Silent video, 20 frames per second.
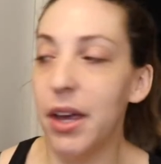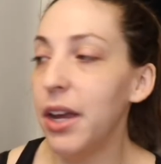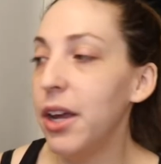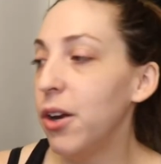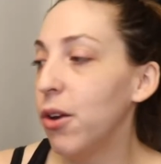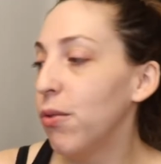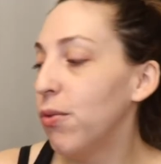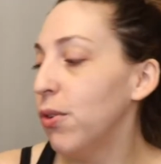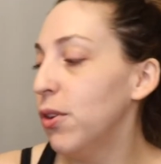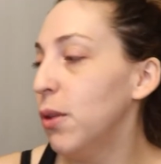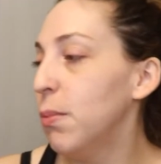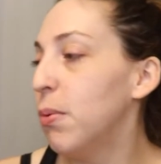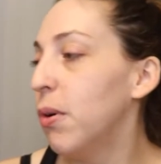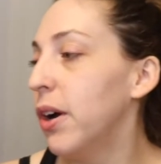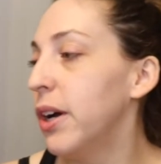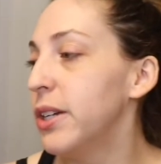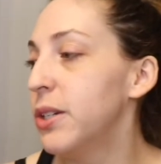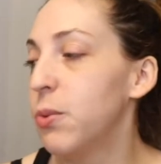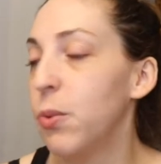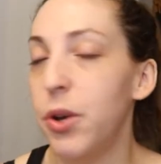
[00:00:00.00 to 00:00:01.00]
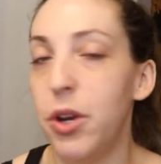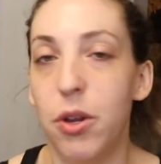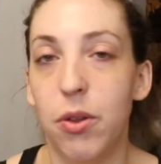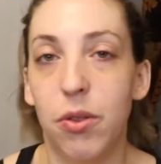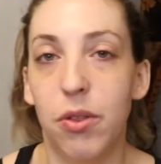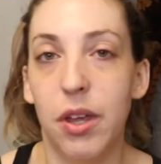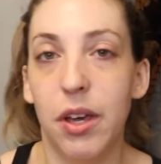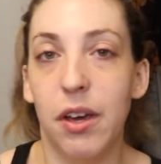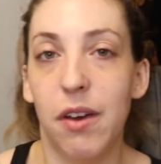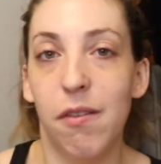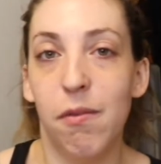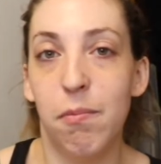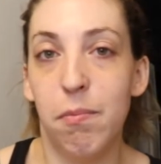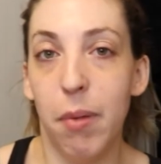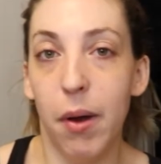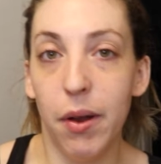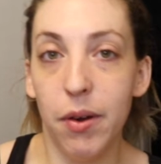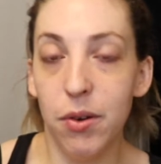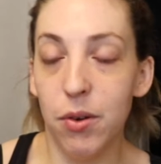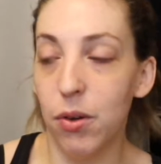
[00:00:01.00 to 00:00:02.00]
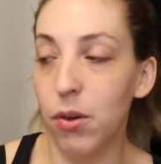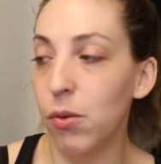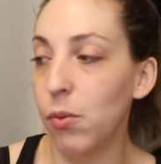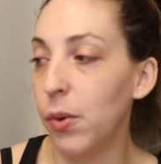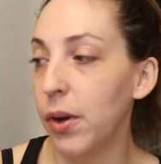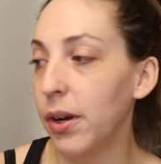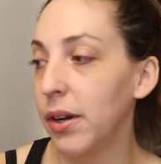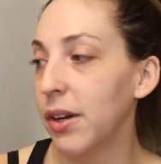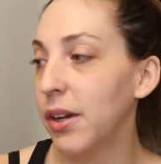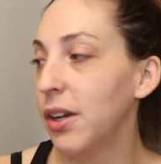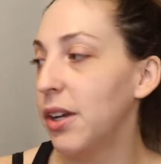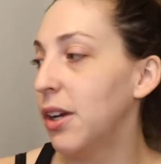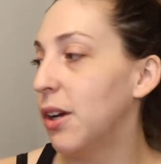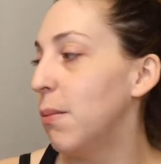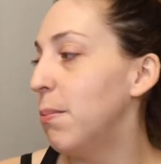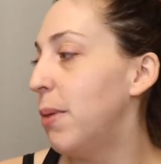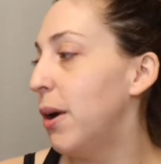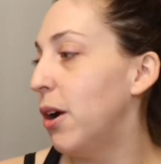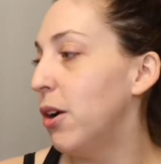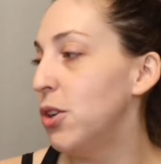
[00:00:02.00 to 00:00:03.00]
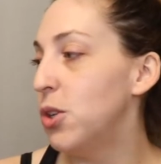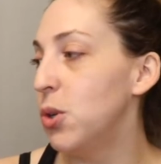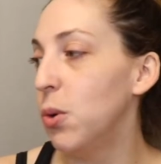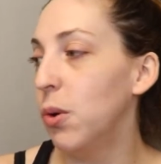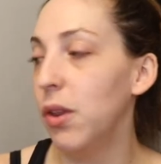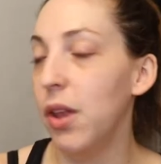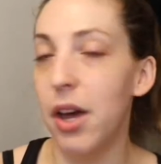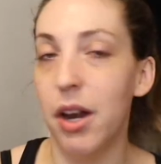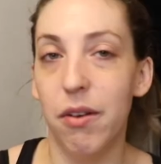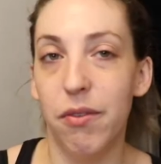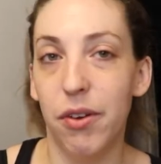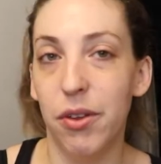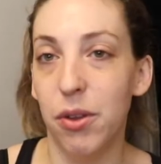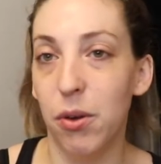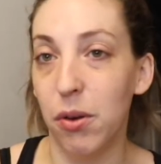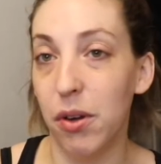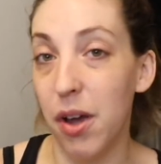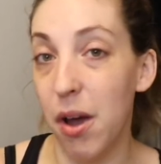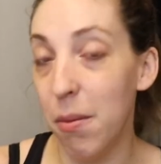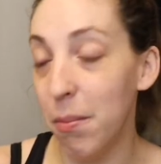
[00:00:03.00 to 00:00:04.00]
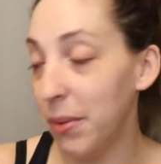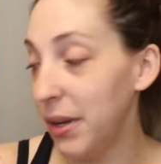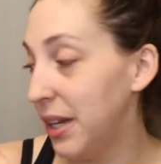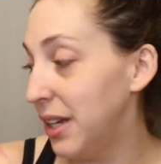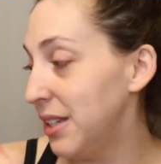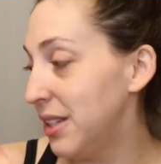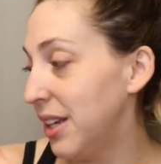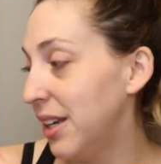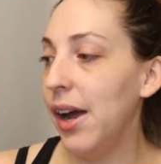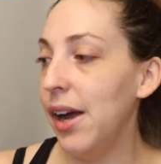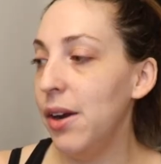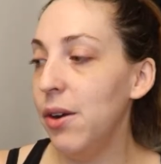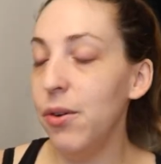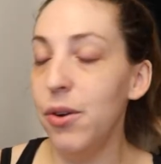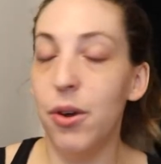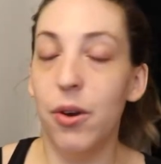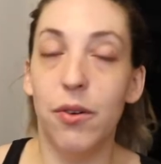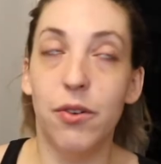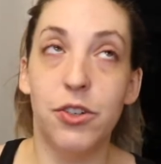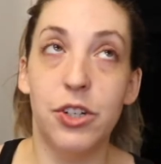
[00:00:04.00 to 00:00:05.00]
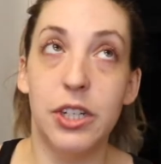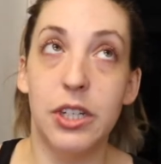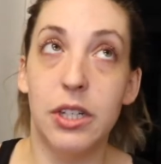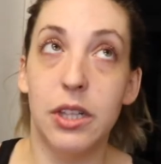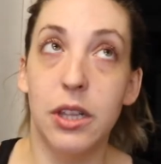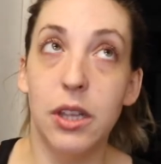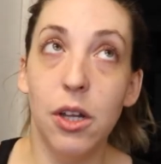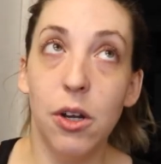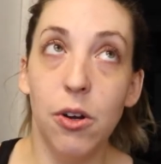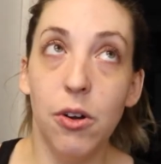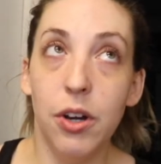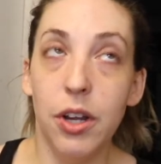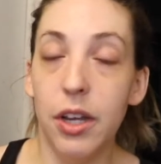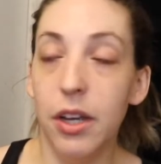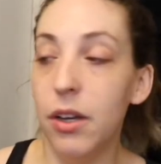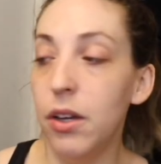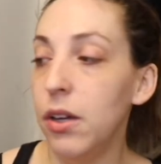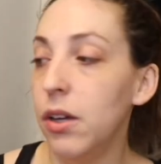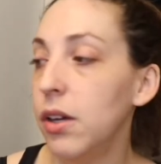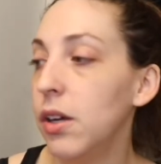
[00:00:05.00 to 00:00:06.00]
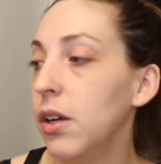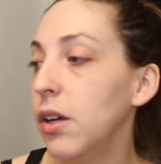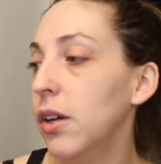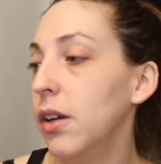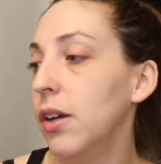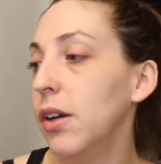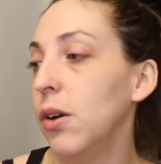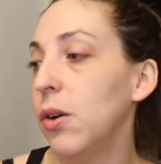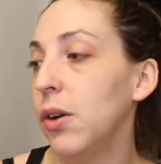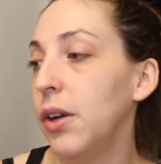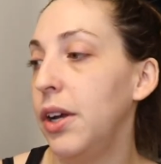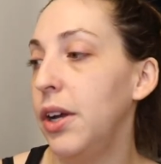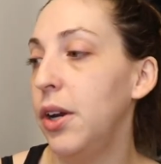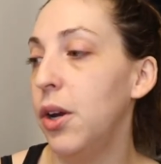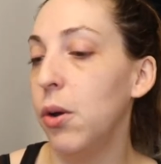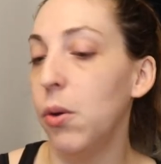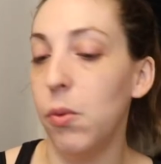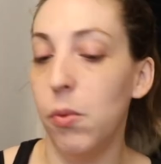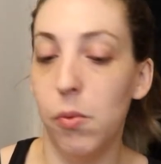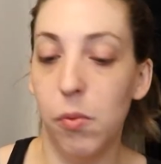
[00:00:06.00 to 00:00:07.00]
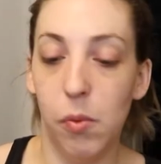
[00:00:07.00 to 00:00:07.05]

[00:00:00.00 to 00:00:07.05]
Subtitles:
that, you know, for the price, when you think of bundle, when compared to a lot of other companies, I don't know if she's learning or, you know,